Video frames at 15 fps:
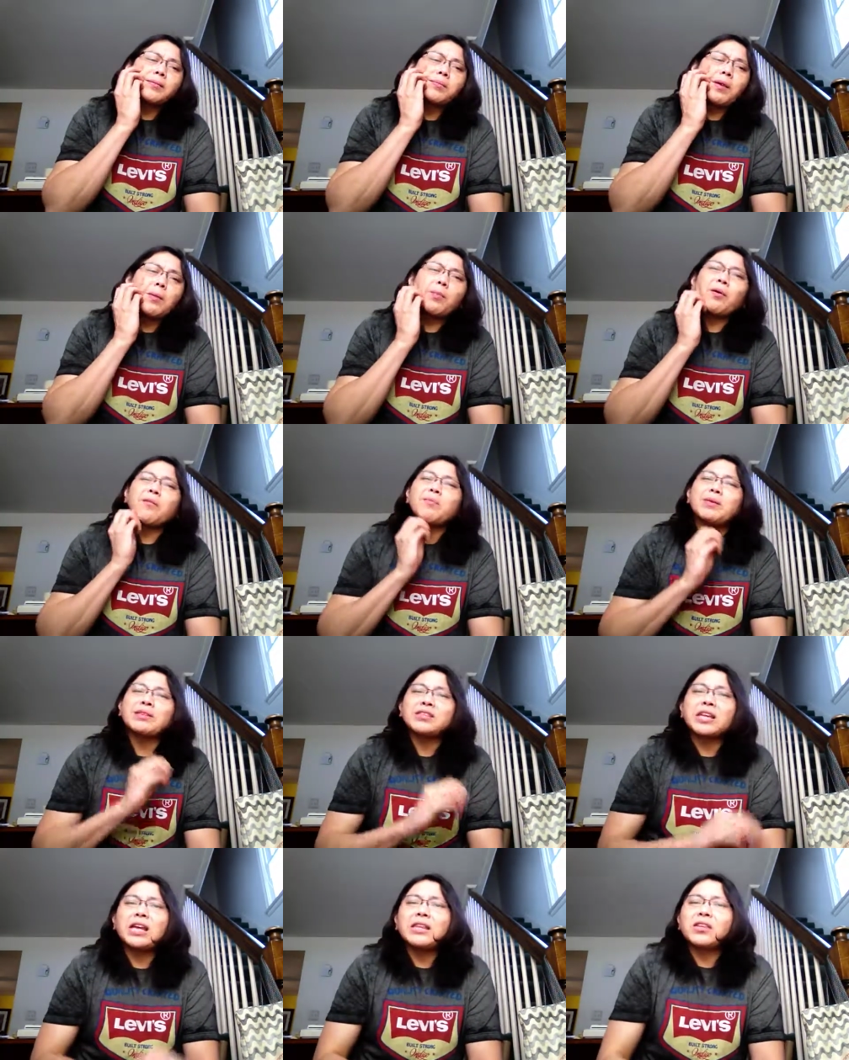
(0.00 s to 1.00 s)
people have been
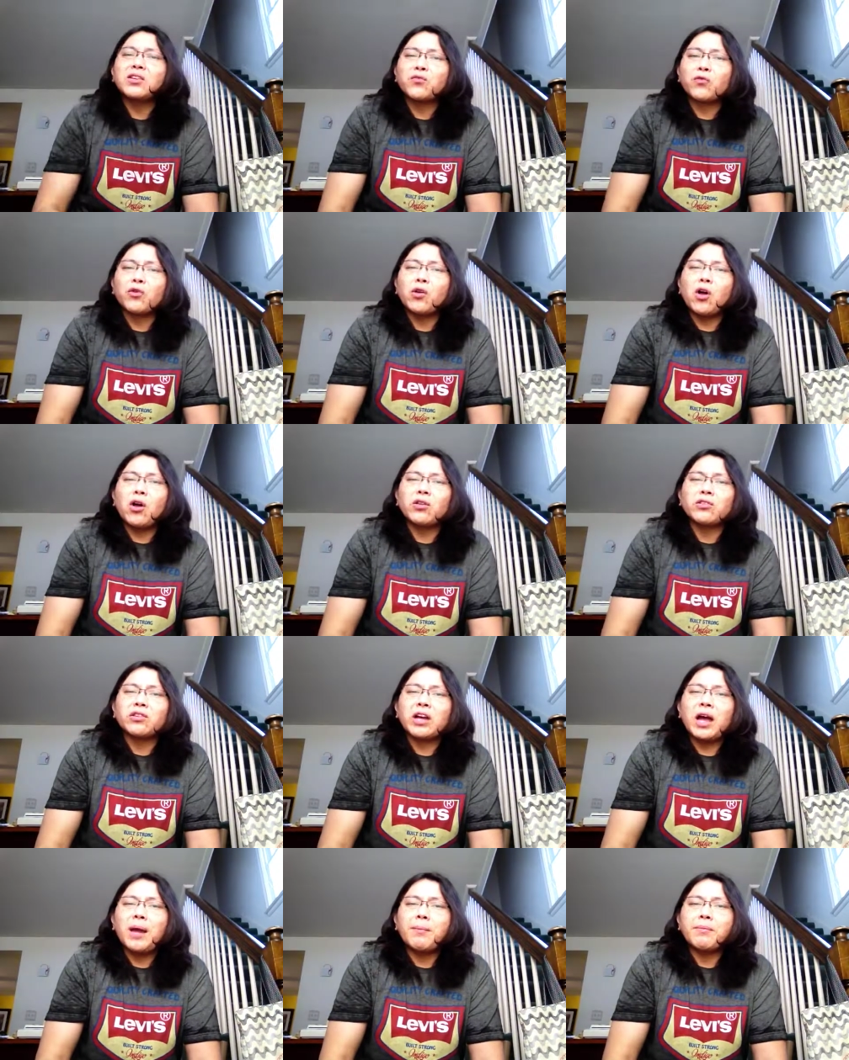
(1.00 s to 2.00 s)
saying this for a long
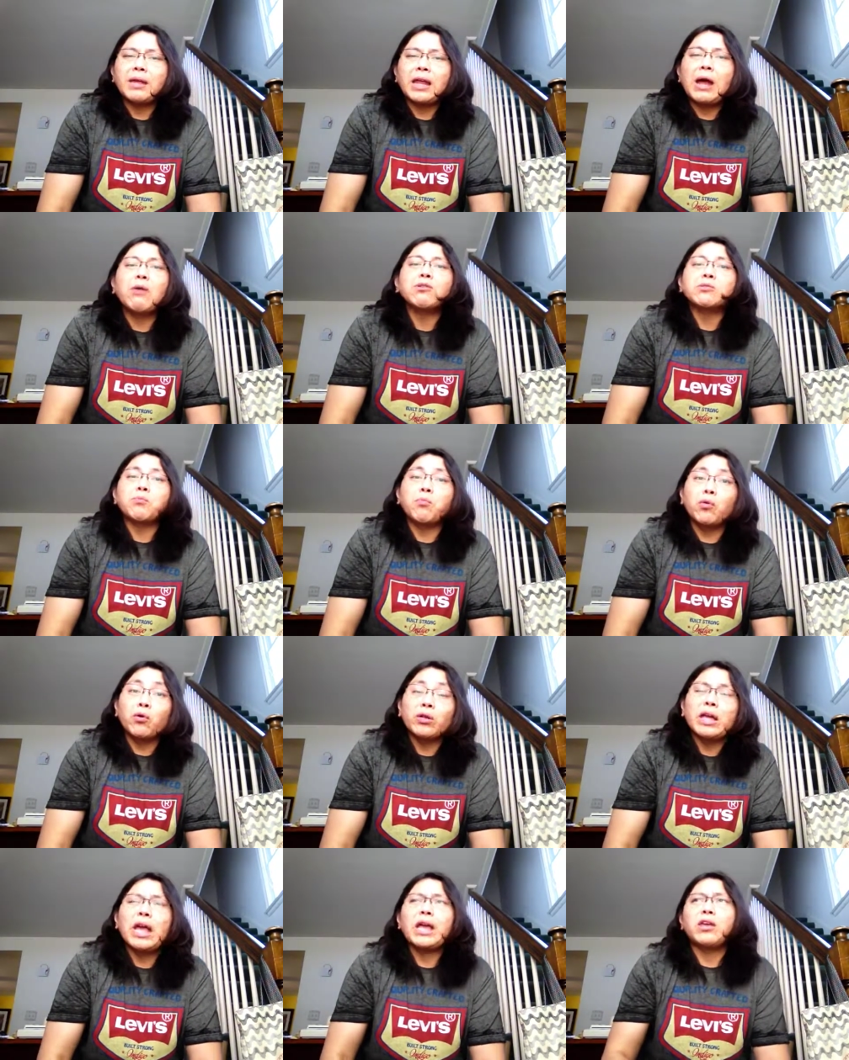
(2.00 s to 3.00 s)
time, that I was
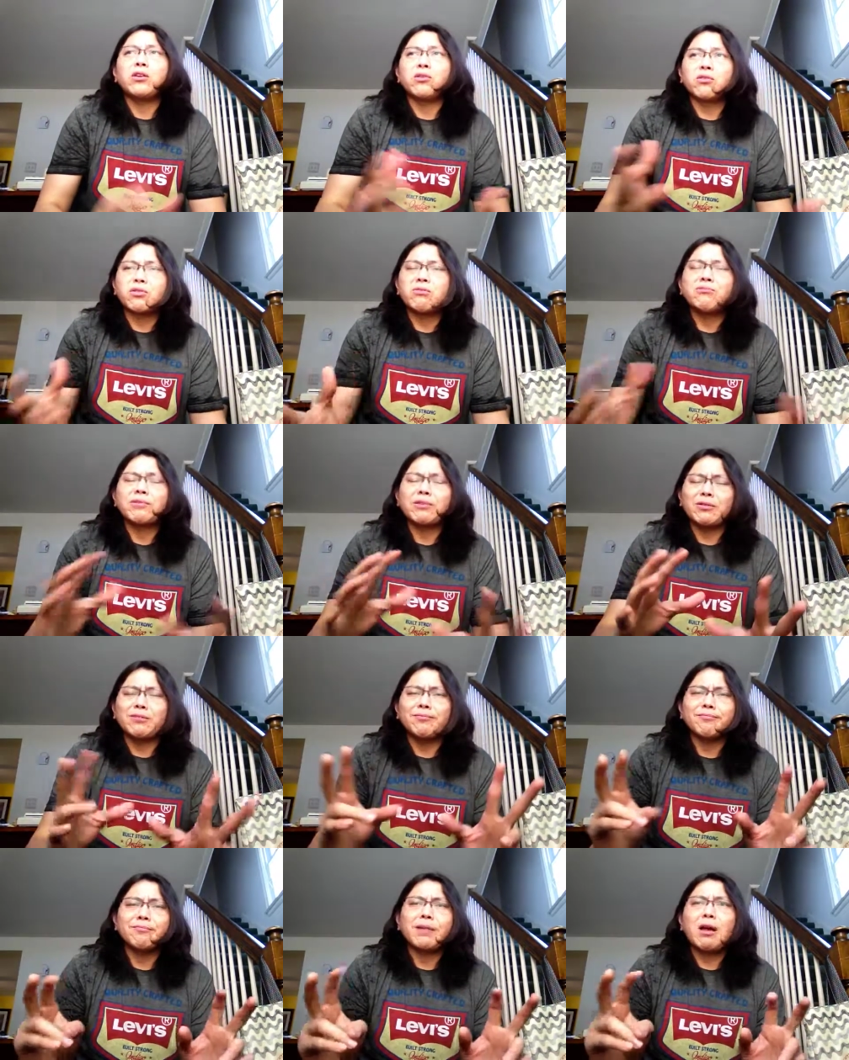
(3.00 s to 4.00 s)
born gay, you know, you know,